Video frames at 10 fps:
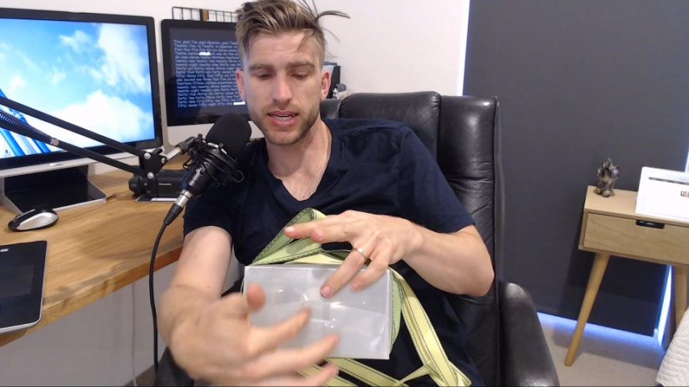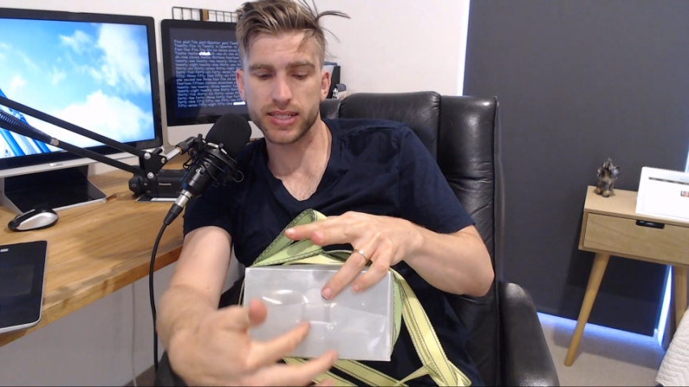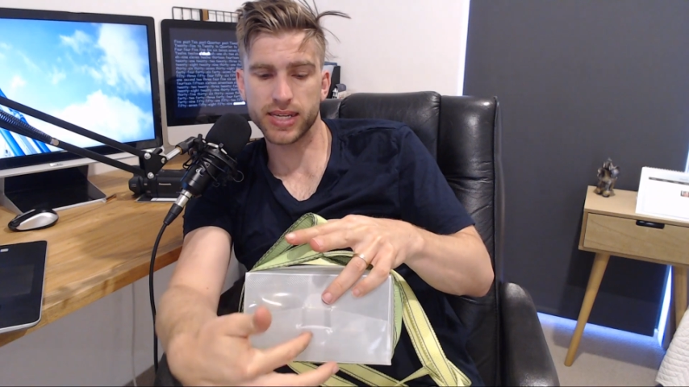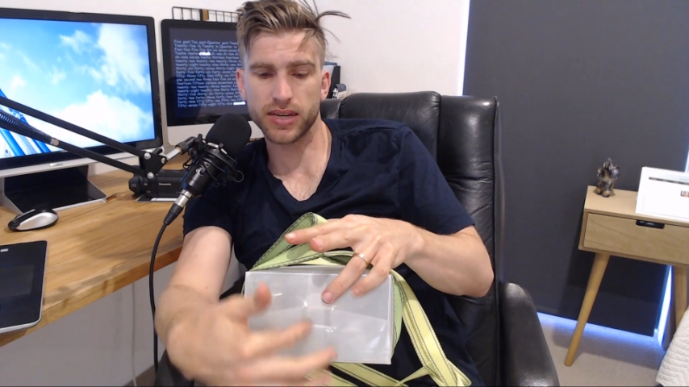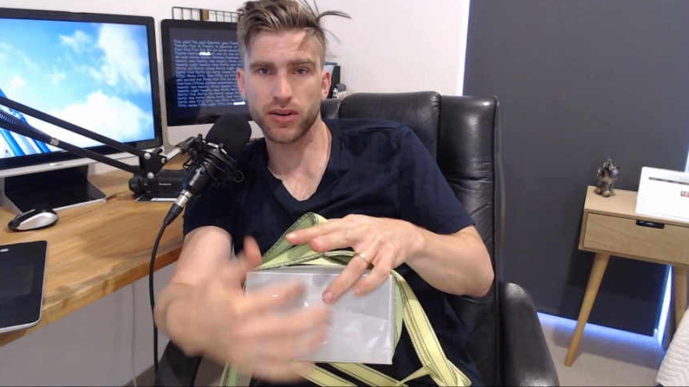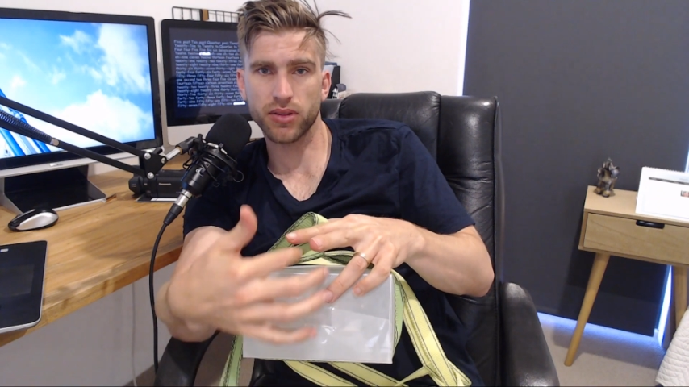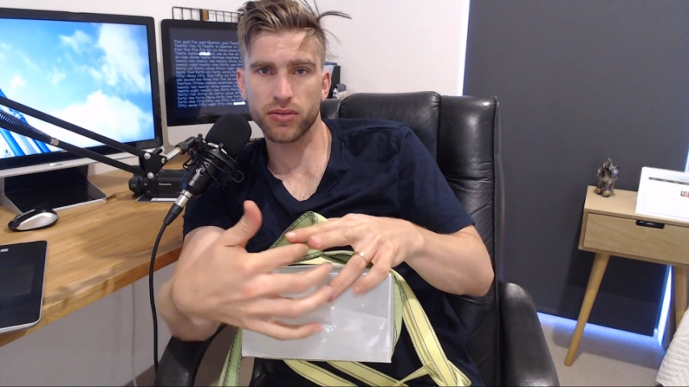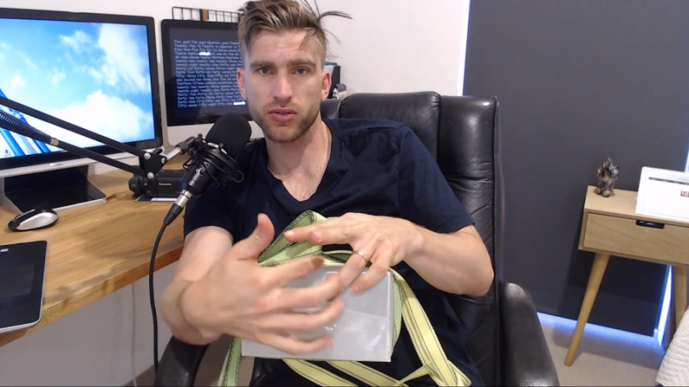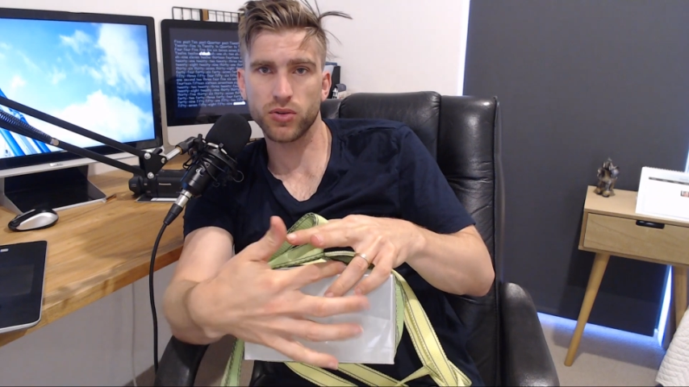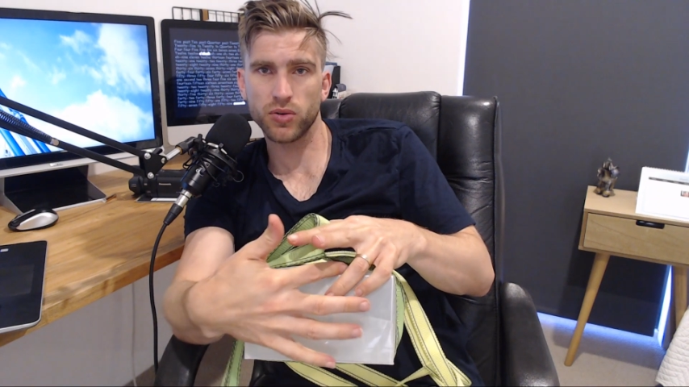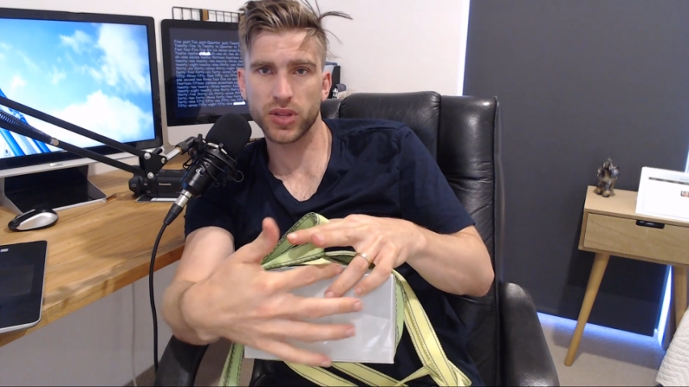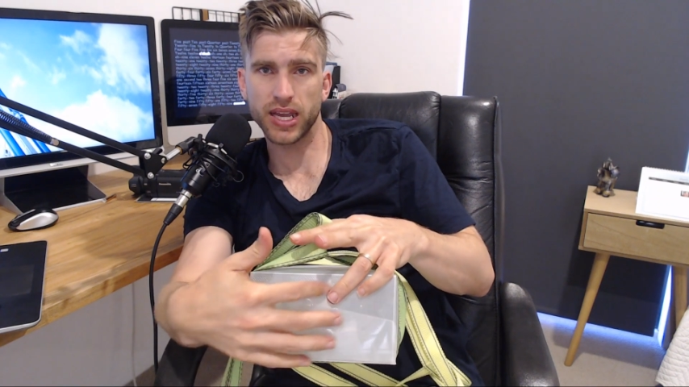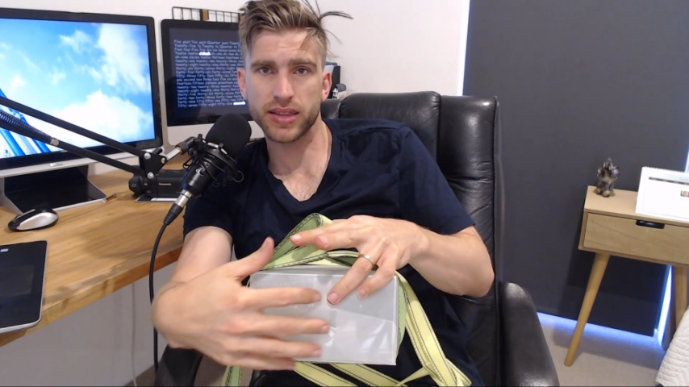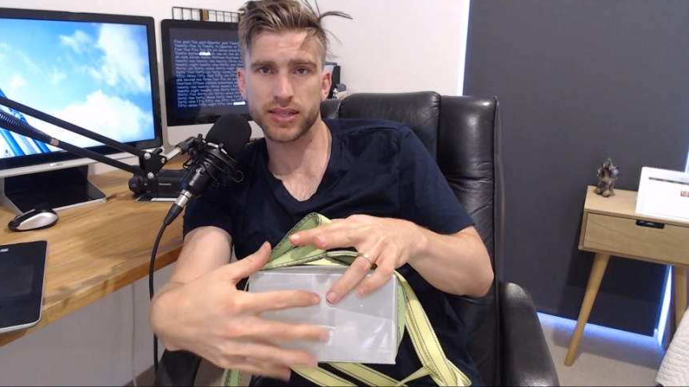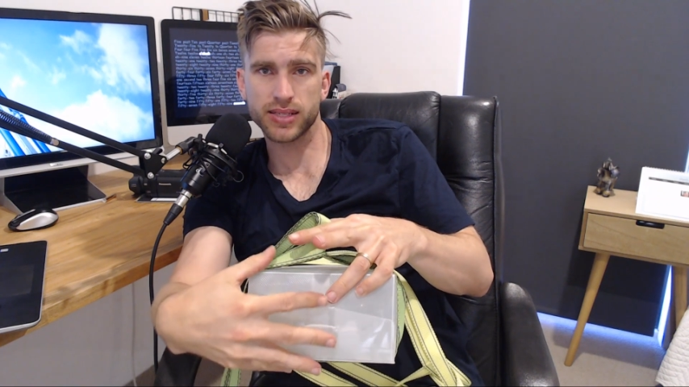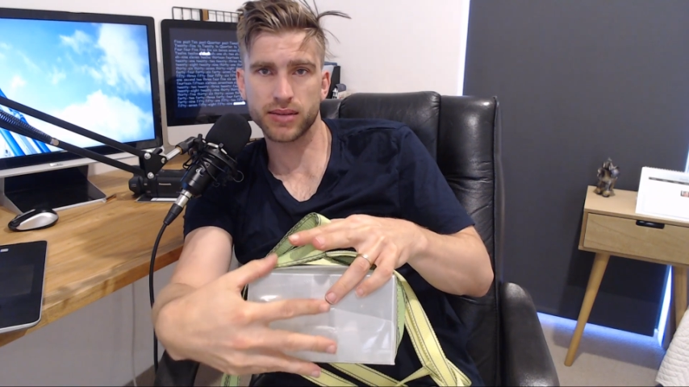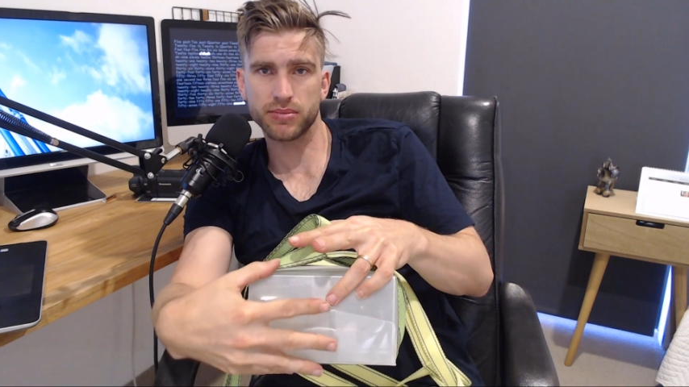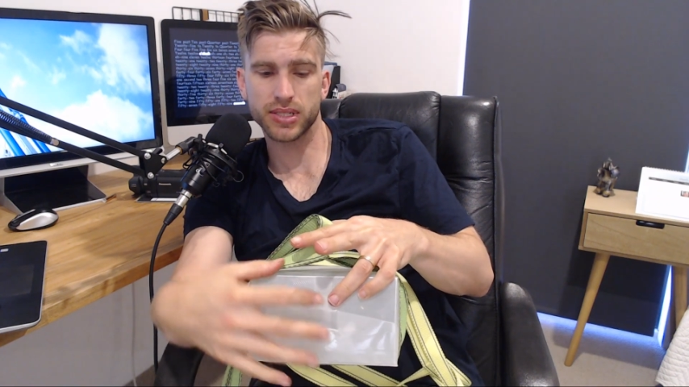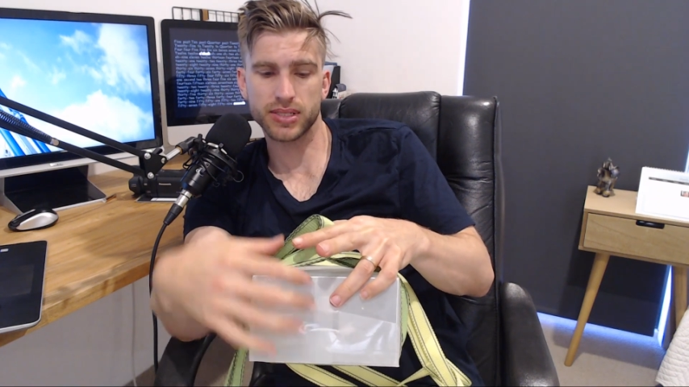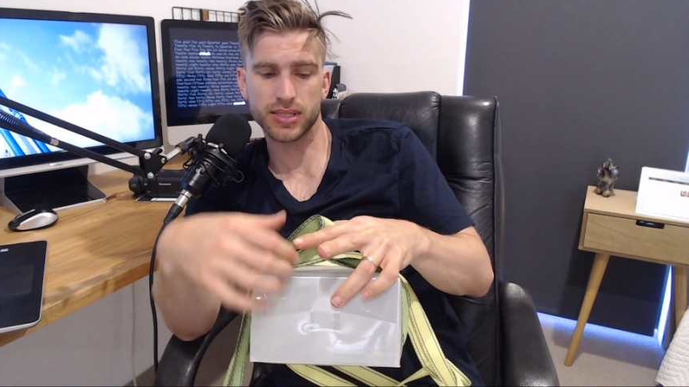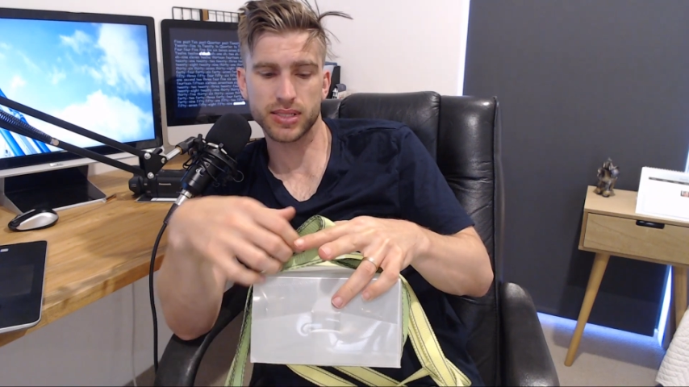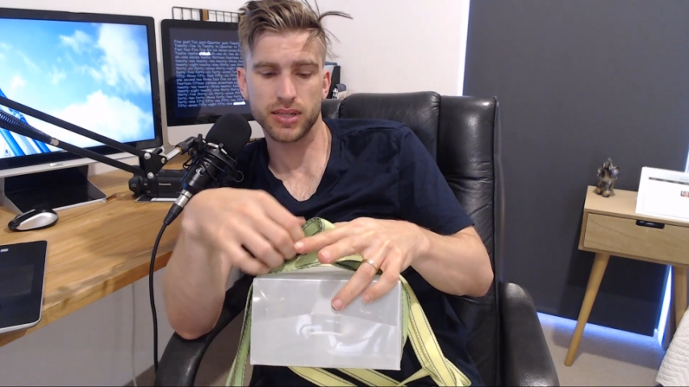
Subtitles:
down through all the other timbers.